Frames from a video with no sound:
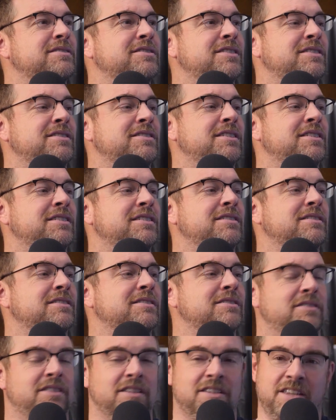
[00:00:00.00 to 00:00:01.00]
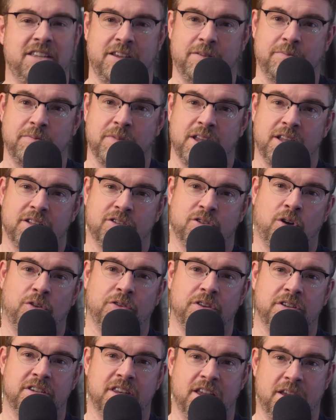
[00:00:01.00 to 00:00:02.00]
Justine? The Dip. It's
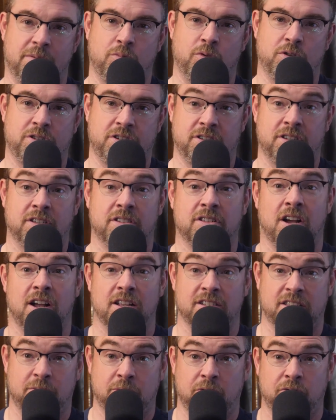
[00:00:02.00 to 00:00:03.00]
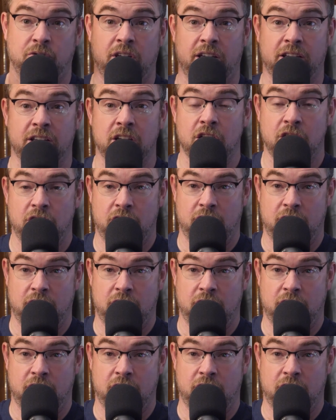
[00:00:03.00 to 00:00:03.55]
called The Dip, which is this concept of like,